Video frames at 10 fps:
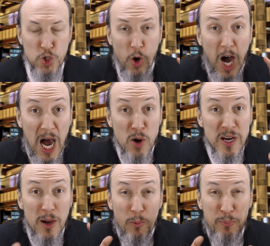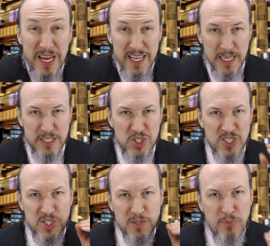so our obedience
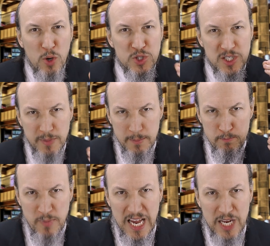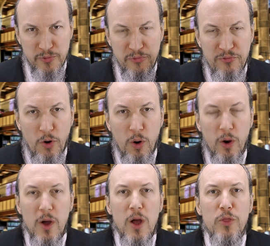is supposed to be made
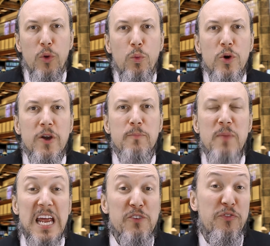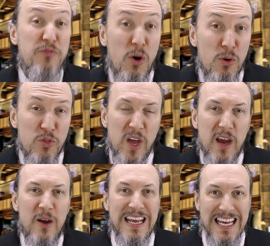full the word made full
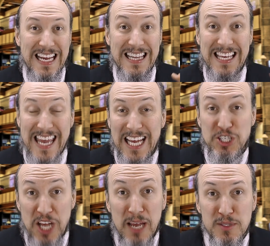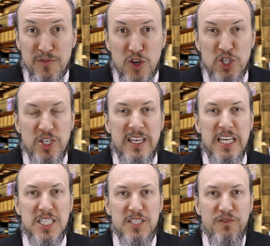there in the King James Version
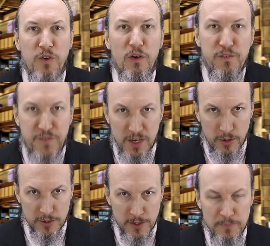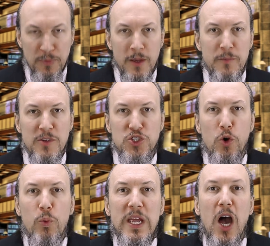is fulfilled.
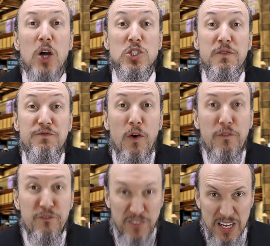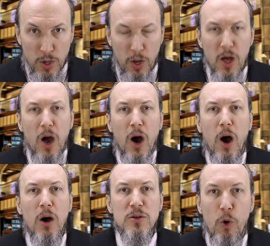So we are to fulfill
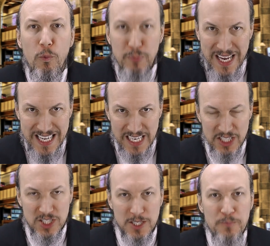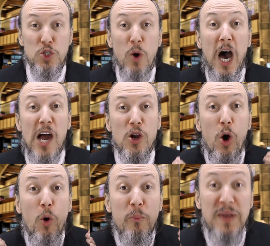all obedience. So our
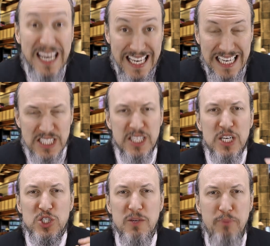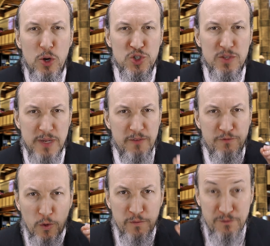obedience supposed to be
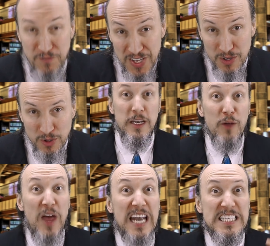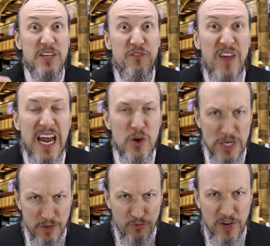fulfilled. Now that is a
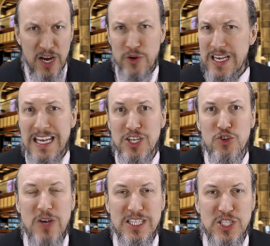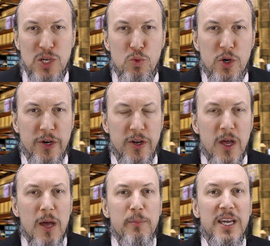very very interesting word
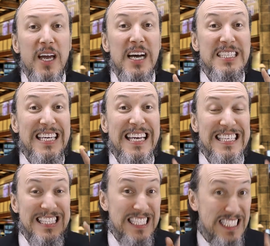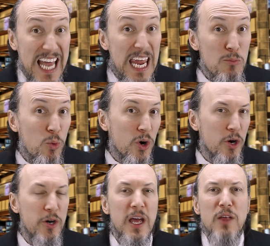because it is the same
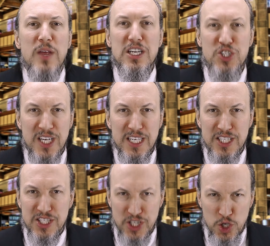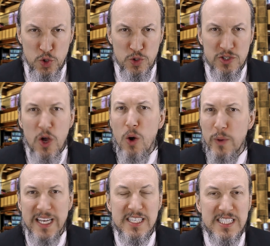word that Jesus used
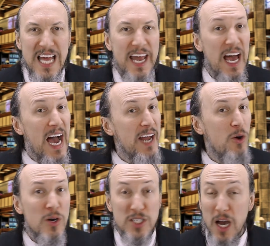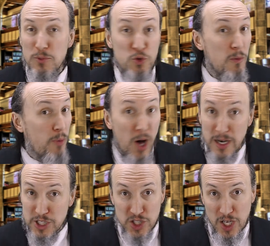when he said, "I don't come to
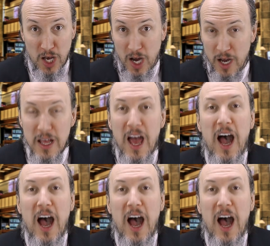abolish the law,